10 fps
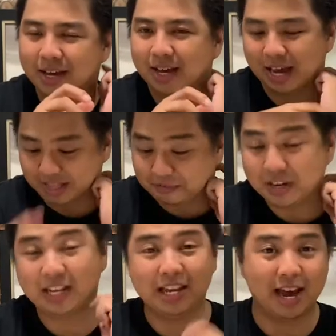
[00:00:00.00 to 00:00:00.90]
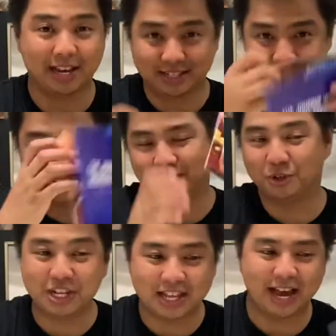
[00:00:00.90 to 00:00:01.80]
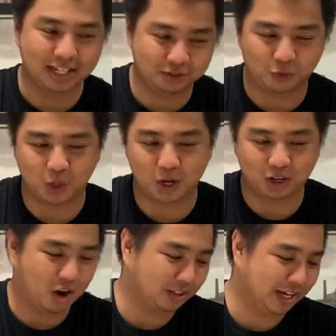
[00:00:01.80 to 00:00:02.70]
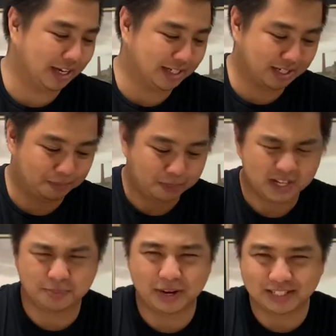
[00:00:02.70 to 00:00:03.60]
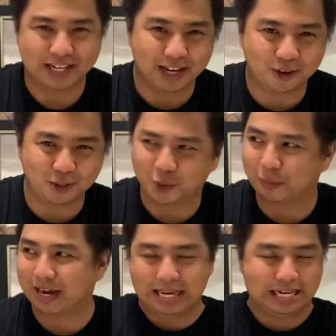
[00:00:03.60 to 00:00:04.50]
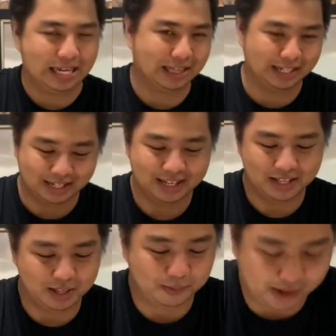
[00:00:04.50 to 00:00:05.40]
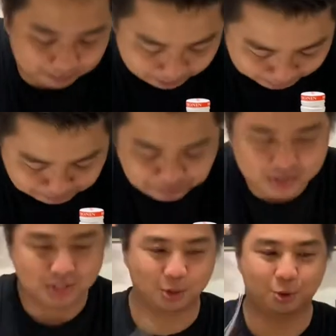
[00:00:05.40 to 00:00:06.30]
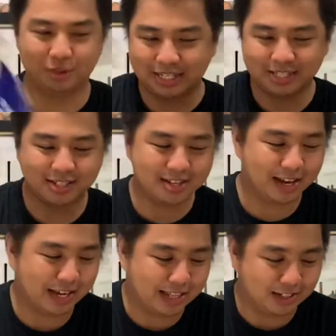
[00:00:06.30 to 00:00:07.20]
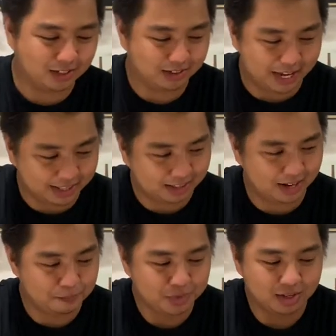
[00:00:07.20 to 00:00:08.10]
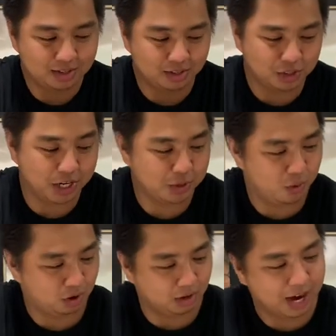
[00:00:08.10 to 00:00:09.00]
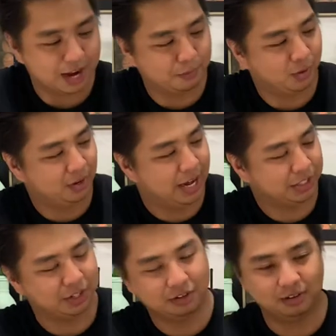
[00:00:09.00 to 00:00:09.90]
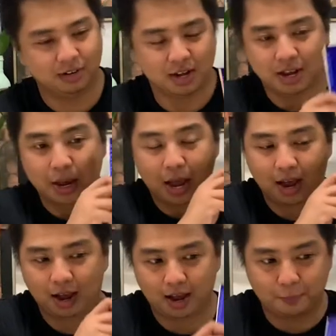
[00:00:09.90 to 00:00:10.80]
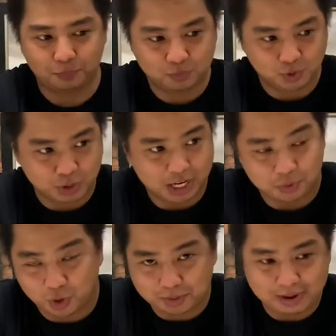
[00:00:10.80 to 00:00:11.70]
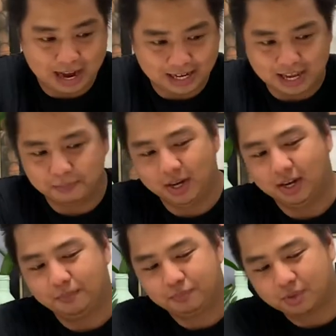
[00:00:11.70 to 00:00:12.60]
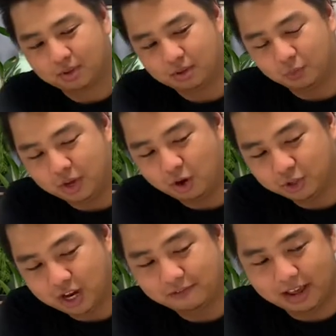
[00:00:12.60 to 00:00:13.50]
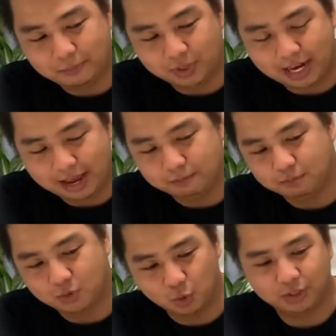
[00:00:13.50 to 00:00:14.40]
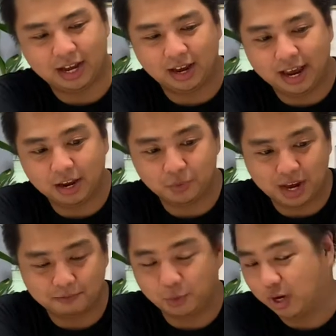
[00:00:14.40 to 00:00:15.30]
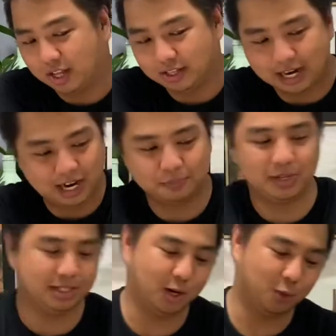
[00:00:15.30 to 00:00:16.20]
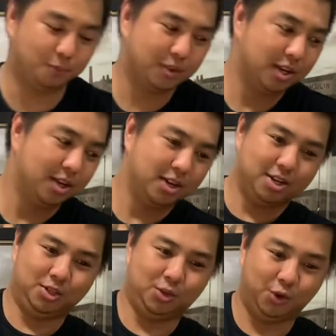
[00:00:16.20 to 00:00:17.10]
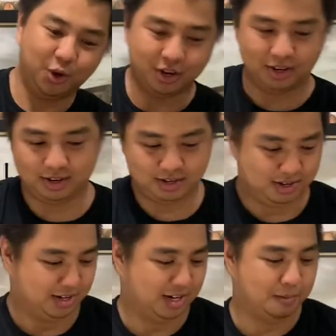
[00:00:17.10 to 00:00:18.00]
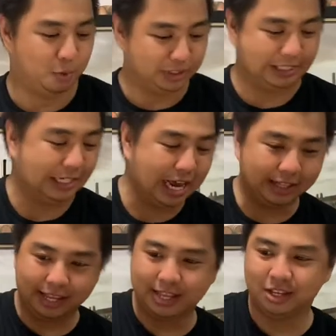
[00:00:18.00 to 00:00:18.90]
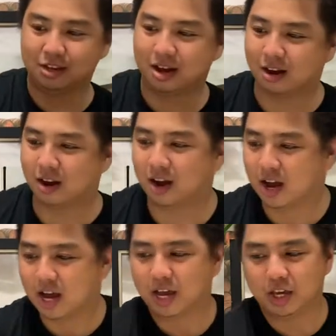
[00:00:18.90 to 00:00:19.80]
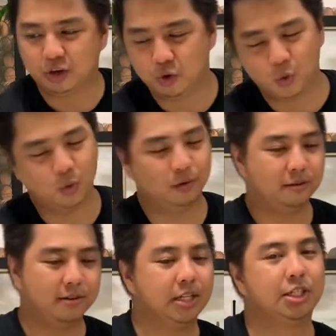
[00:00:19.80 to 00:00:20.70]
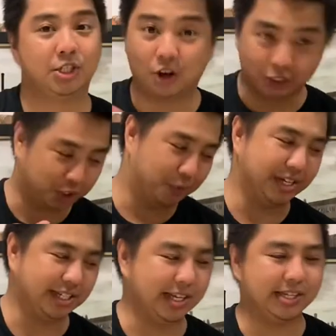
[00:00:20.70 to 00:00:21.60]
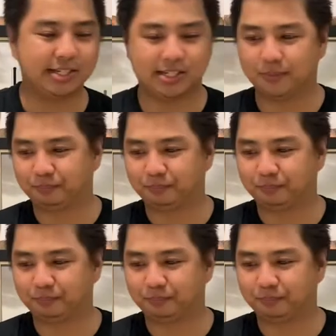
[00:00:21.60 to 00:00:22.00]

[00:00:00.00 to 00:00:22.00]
And definitely ice. You need ice for your cocktails, especially ngayon sobrang init, diba? So this is the second kit, Johnnie Walker Highball Collection, uh, Johnnie Walker Black Label. We also have lemon lime soda, and we have Monin Caramel syrup. So yun, nabuksan na natin yung Scotch whiskies.